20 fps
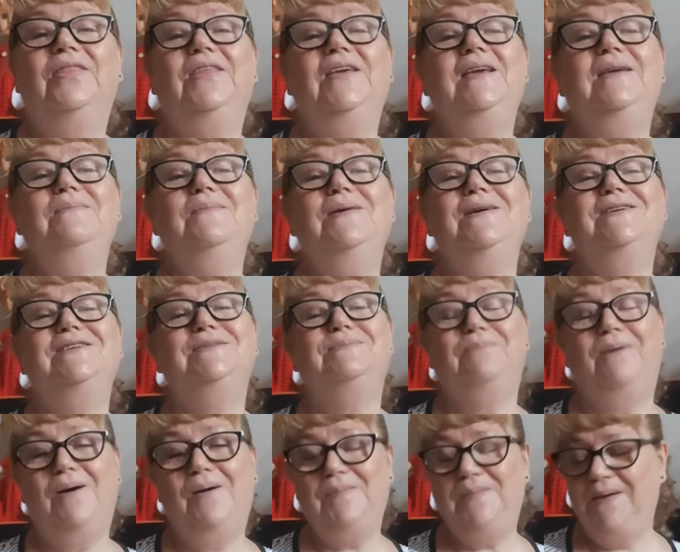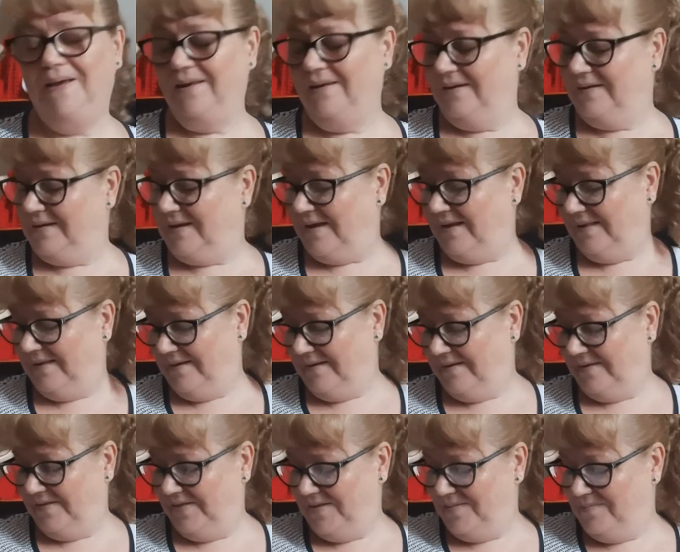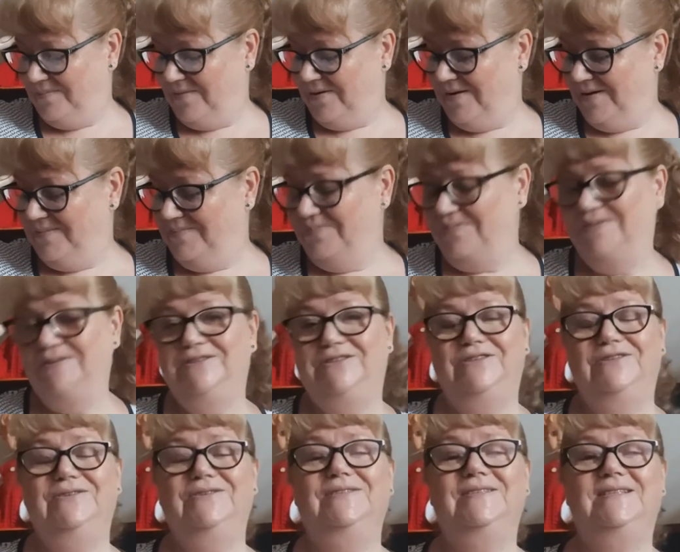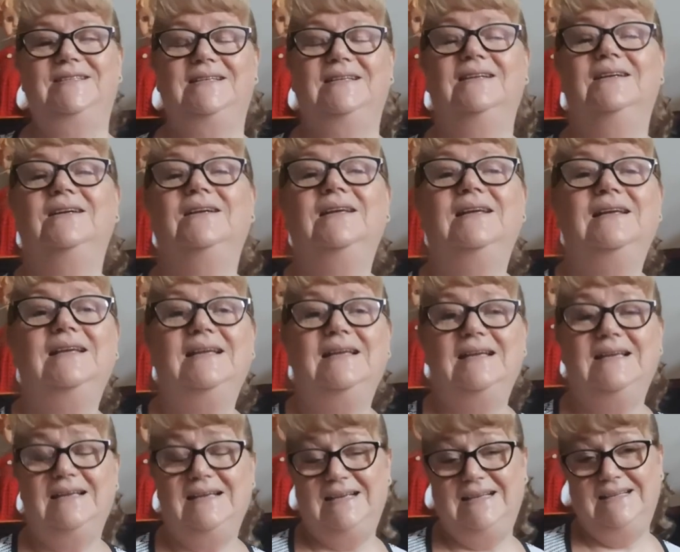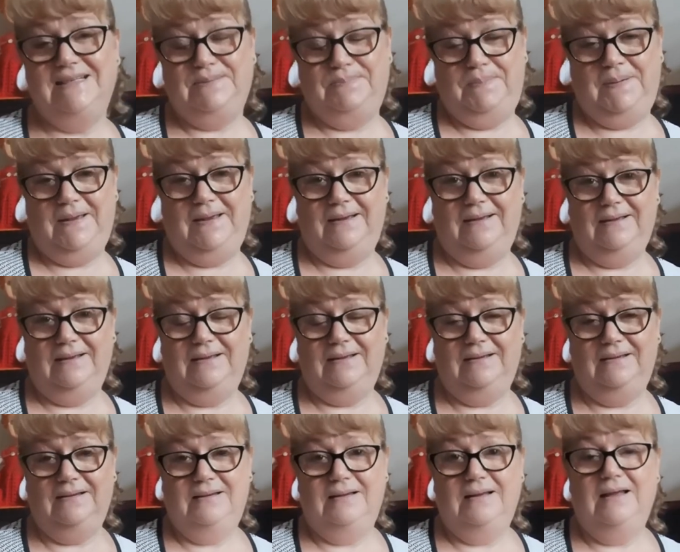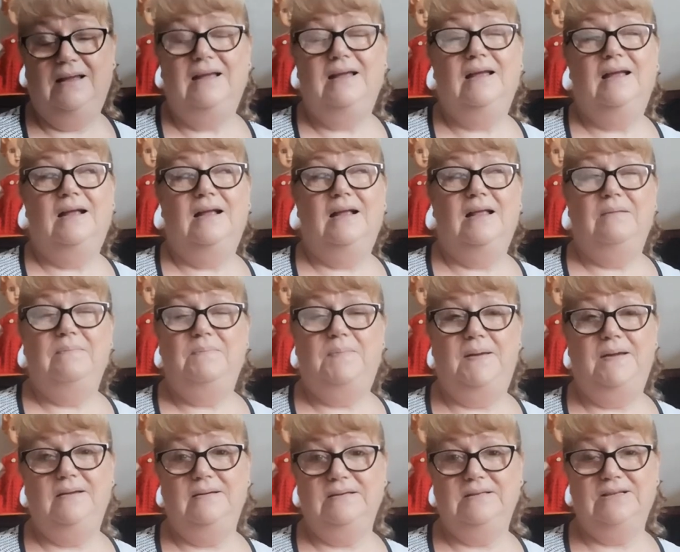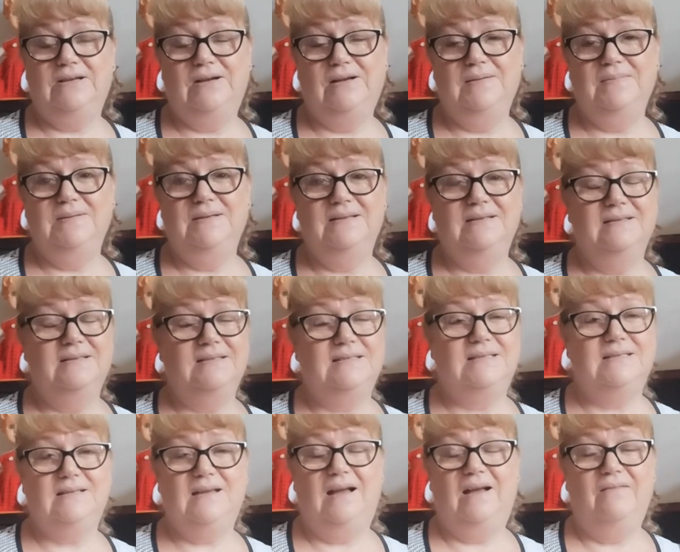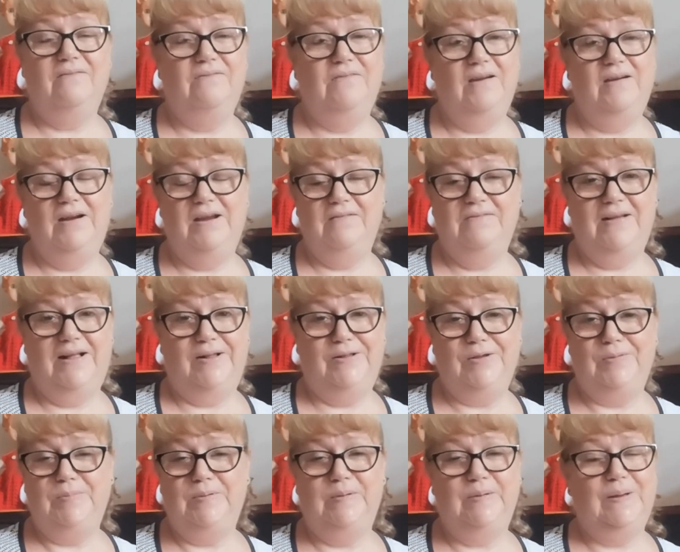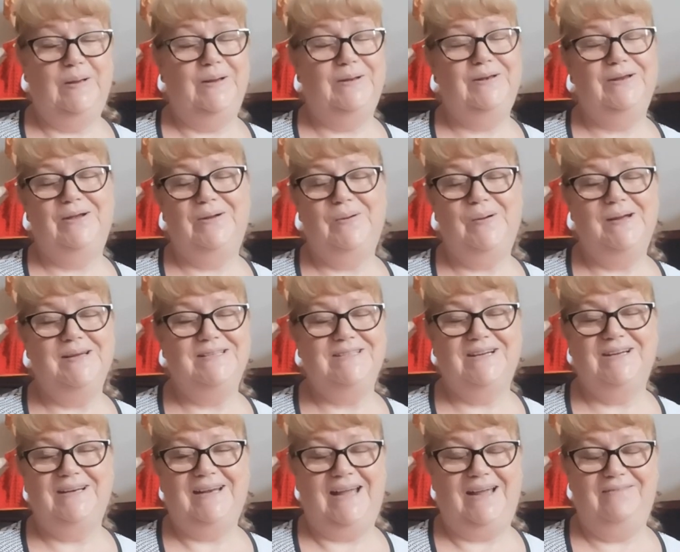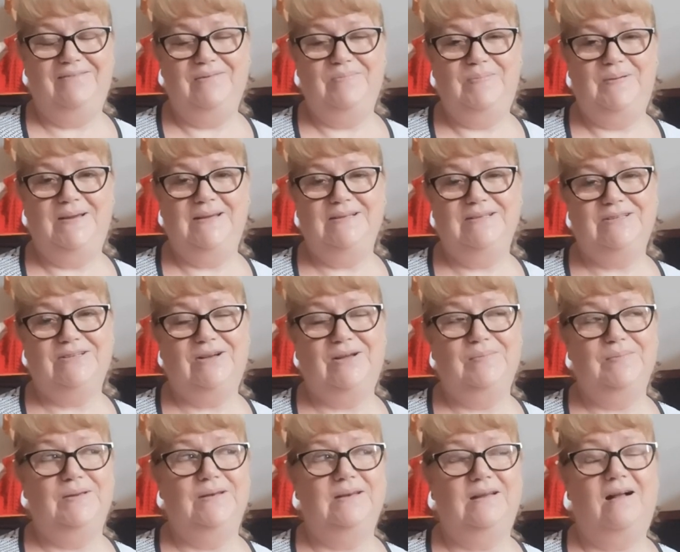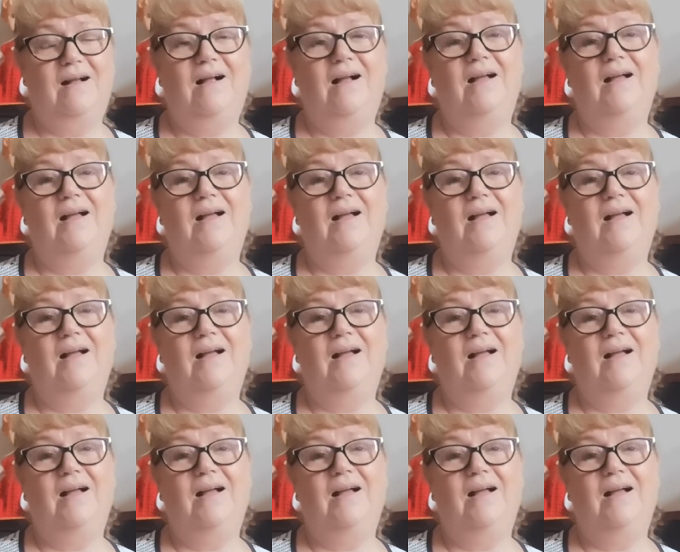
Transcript: the most popular colour the mine produced is pink. Pink diamonds are very valuable. And no, I don't have a pink diamond.